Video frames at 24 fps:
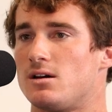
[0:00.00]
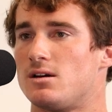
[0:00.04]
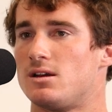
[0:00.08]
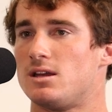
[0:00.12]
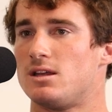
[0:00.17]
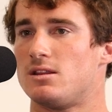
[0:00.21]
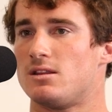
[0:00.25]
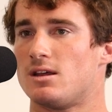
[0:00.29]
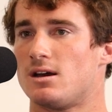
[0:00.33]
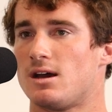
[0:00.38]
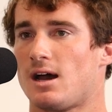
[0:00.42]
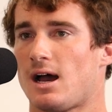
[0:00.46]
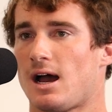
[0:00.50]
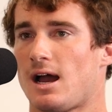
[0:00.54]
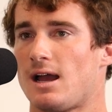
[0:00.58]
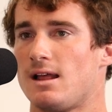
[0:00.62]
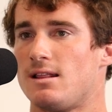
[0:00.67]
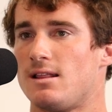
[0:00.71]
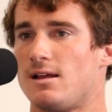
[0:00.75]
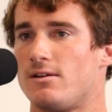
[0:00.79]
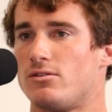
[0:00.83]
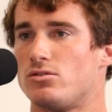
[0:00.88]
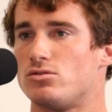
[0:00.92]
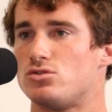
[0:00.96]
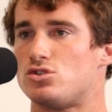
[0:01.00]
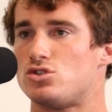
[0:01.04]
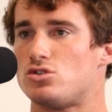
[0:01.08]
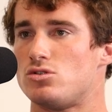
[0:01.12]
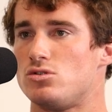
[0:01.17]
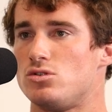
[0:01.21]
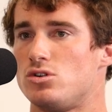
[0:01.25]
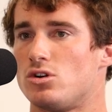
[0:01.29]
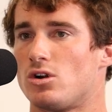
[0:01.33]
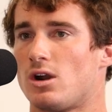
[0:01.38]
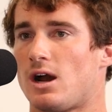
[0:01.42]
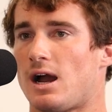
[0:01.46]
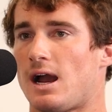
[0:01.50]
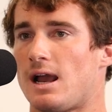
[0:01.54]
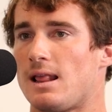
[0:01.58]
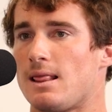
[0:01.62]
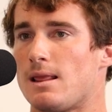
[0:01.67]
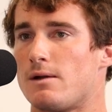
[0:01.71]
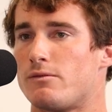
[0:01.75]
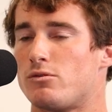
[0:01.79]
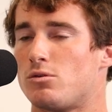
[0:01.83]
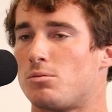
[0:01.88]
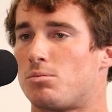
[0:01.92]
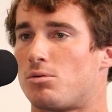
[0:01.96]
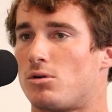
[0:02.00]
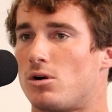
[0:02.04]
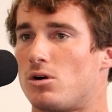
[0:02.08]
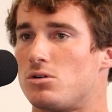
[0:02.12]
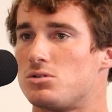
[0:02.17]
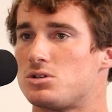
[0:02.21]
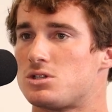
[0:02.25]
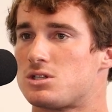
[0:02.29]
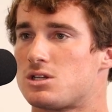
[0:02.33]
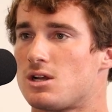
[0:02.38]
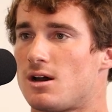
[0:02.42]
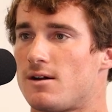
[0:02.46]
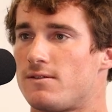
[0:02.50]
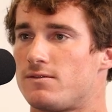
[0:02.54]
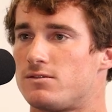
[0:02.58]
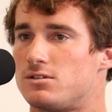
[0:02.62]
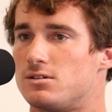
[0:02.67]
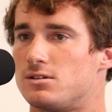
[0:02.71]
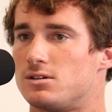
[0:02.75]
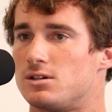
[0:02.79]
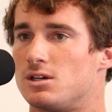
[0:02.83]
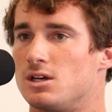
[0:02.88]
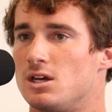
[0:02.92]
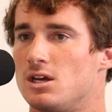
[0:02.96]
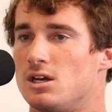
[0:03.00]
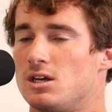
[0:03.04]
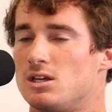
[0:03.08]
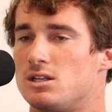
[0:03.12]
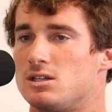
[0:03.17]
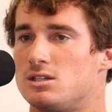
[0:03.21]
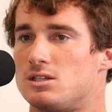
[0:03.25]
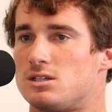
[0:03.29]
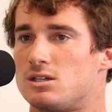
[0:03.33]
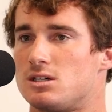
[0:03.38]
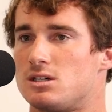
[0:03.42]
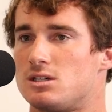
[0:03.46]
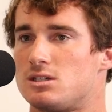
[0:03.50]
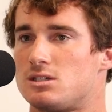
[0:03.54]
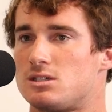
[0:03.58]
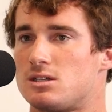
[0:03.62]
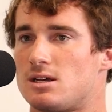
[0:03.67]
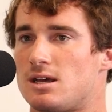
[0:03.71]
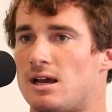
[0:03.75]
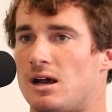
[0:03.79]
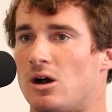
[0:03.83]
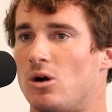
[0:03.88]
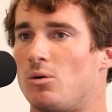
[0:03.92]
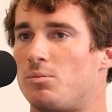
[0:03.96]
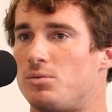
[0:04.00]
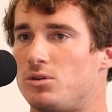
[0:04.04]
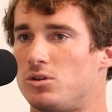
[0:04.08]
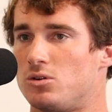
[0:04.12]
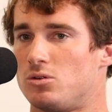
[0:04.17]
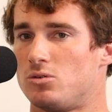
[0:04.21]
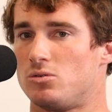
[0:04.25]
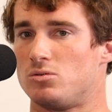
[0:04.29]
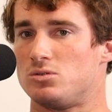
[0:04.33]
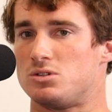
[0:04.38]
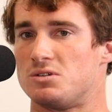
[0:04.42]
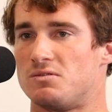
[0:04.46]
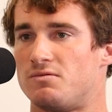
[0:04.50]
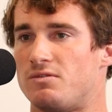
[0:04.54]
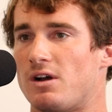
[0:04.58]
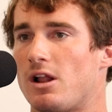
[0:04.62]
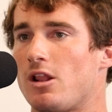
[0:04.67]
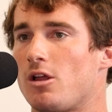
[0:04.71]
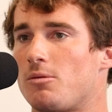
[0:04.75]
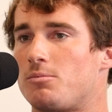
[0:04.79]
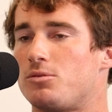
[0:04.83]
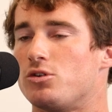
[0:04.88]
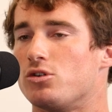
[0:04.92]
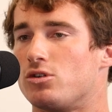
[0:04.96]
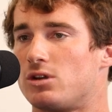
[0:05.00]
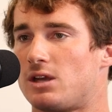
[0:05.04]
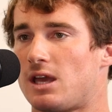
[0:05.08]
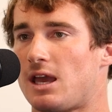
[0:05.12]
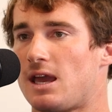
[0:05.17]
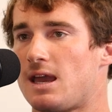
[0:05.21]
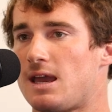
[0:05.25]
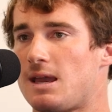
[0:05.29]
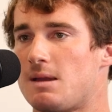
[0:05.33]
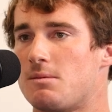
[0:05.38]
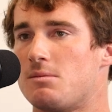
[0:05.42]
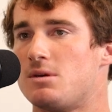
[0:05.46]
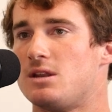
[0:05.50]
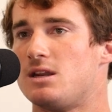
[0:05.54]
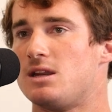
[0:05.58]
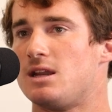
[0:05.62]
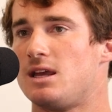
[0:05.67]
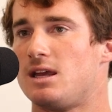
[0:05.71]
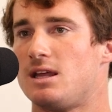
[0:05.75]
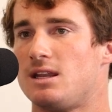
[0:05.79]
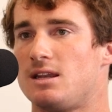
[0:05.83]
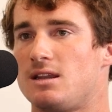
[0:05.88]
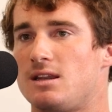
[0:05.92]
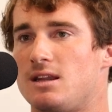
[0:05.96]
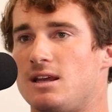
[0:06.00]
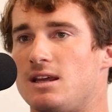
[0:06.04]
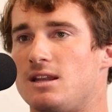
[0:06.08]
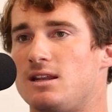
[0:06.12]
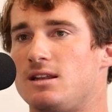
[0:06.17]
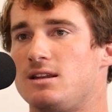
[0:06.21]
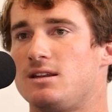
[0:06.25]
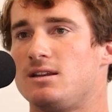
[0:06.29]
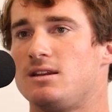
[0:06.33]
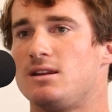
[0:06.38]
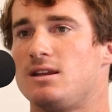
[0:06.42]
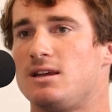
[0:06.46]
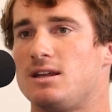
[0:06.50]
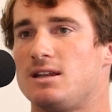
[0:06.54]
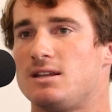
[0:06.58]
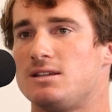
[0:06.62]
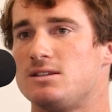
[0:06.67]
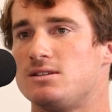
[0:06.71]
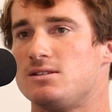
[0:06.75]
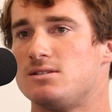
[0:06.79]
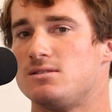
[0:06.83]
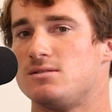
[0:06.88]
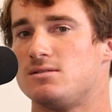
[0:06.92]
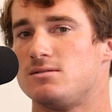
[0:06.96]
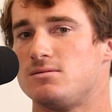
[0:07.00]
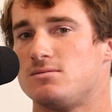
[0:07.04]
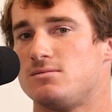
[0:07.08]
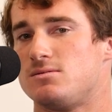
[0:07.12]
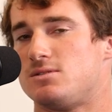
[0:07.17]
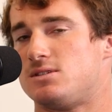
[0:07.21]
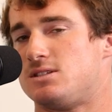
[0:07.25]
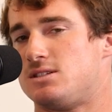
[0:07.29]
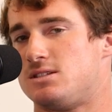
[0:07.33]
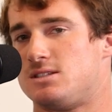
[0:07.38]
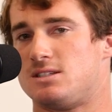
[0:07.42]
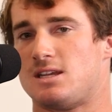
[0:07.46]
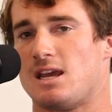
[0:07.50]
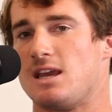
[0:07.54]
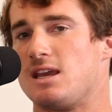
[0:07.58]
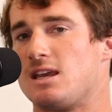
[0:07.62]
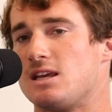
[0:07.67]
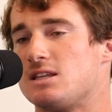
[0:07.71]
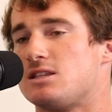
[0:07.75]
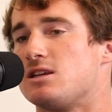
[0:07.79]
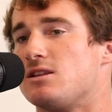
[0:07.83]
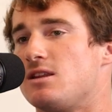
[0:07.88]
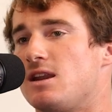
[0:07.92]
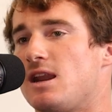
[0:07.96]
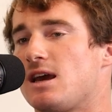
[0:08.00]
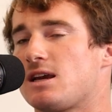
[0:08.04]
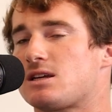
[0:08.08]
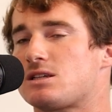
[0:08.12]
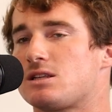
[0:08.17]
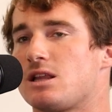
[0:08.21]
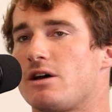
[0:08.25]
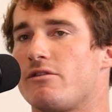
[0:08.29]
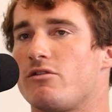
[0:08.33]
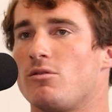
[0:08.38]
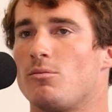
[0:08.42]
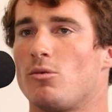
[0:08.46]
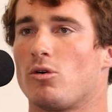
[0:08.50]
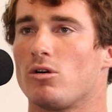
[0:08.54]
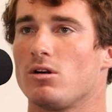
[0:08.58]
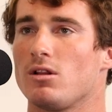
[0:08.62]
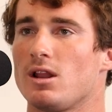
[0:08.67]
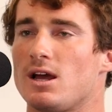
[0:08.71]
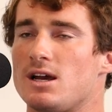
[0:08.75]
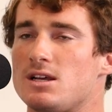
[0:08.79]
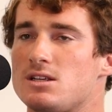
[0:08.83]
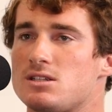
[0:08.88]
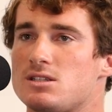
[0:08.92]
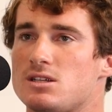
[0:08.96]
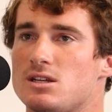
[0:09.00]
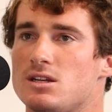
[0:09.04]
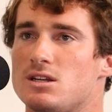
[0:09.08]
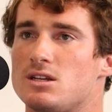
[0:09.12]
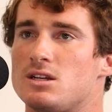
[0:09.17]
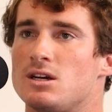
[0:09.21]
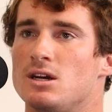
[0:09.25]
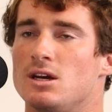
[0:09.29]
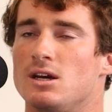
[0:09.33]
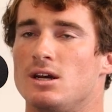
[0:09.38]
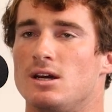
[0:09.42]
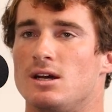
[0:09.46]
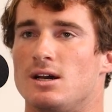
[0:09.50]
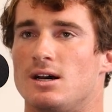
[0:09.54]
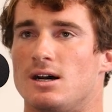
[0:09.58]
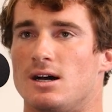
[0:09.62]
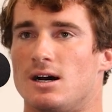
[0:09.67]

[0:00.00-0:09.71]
in the high level junior, high level pro stuff to help you develop your game and take it to the next level more or less. And